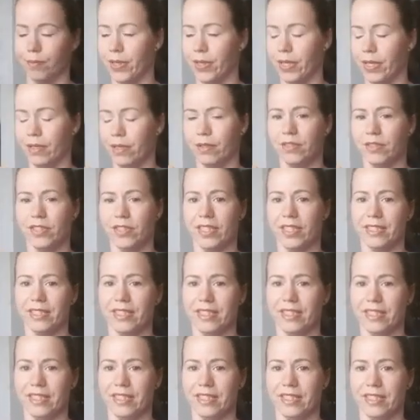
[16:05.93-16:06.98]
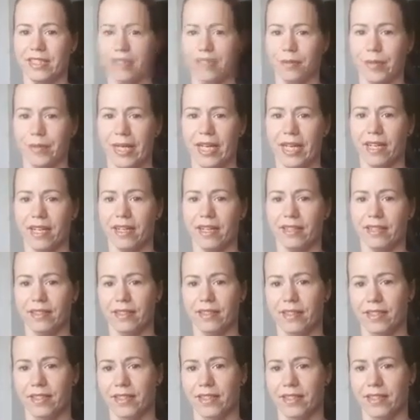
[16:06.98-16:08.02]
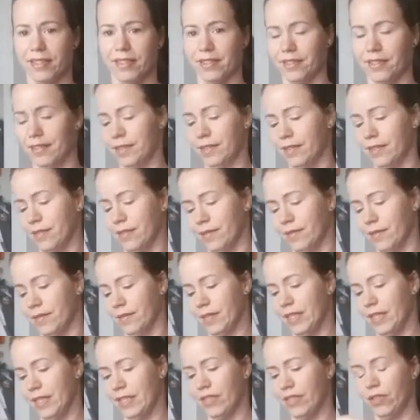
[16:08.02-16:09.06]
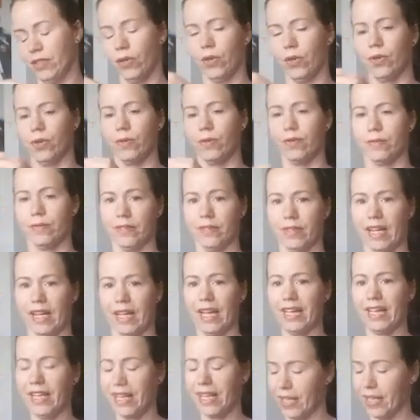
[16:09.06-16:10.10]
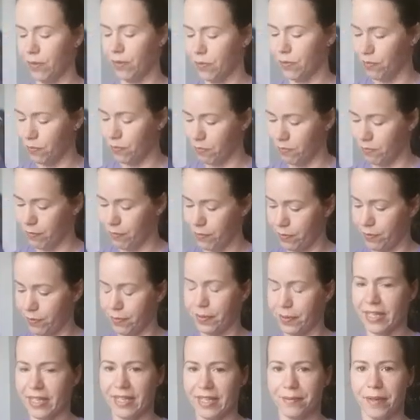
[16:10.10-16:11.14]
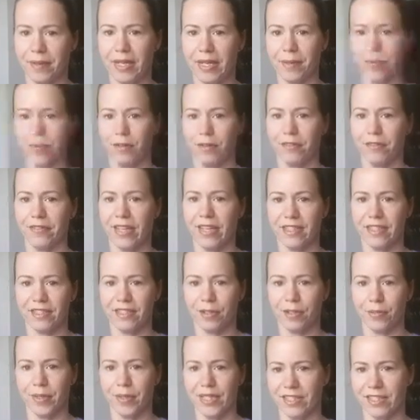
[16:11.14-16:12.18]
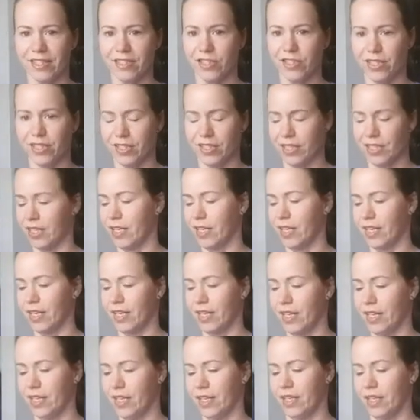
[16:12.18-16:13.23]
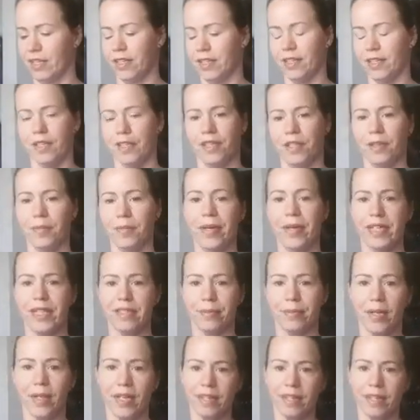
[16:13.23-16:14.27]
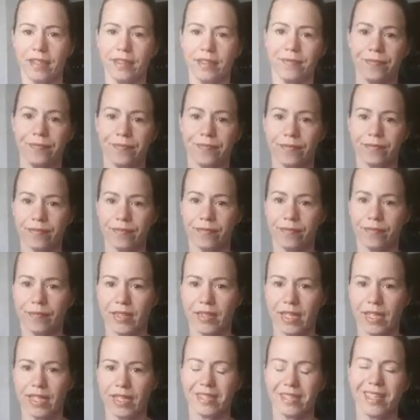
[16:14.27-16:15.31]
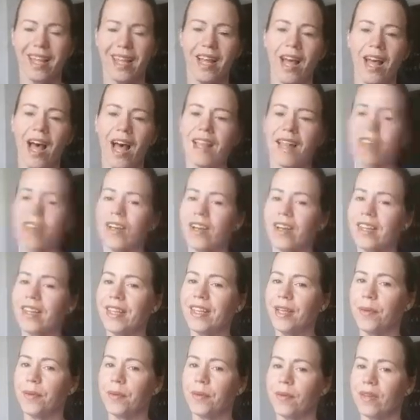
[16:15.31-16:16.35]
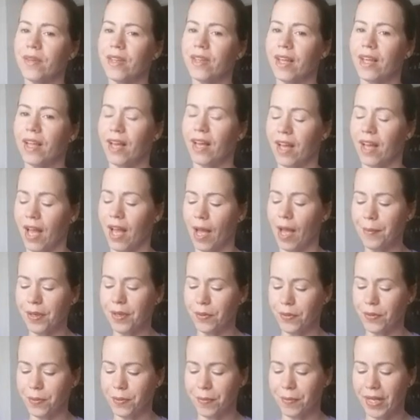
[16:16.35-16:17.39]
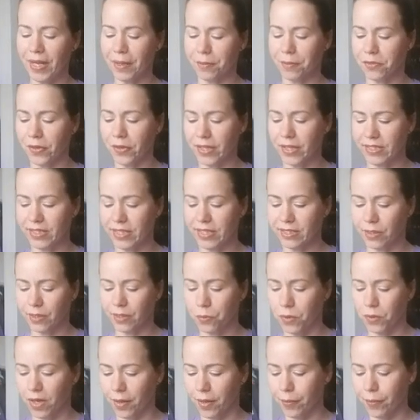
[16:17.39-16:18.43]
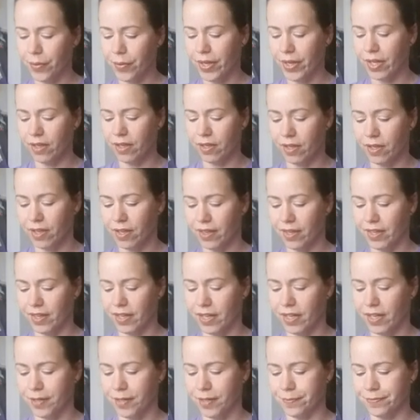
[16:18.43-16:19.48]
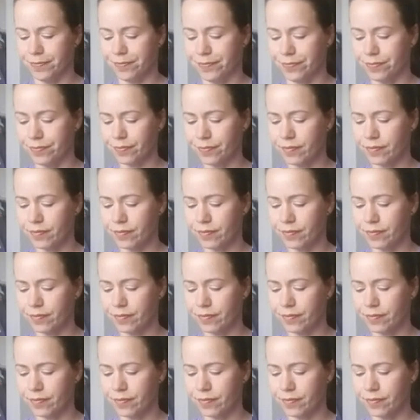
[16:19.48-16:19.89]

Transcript: burial dresses. This is the back. And so, and we can make them a little fancier, but this is just the base model. A lot of the, I mean, we can make them as fancy as they want, but a lot of the